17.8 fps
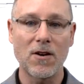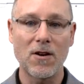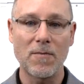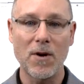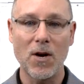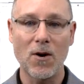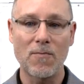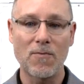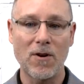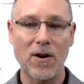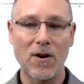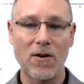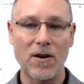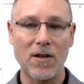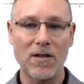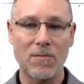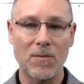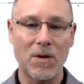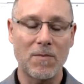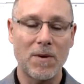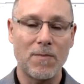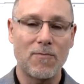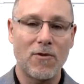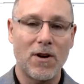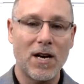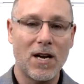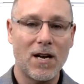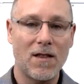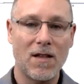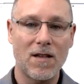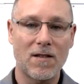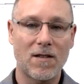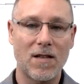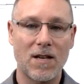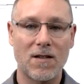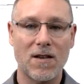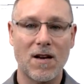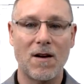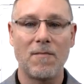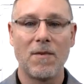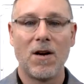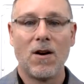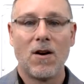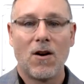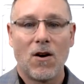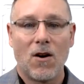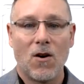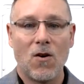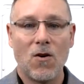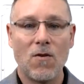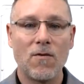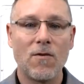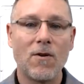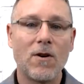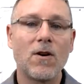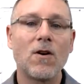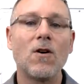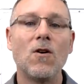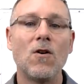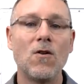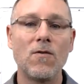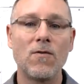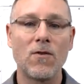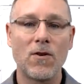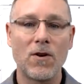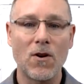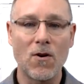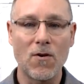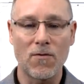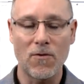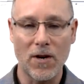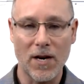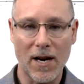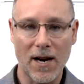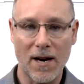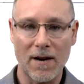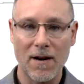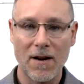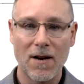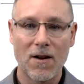to be our priorities. I'm going to be bringing these things up over and over and over again.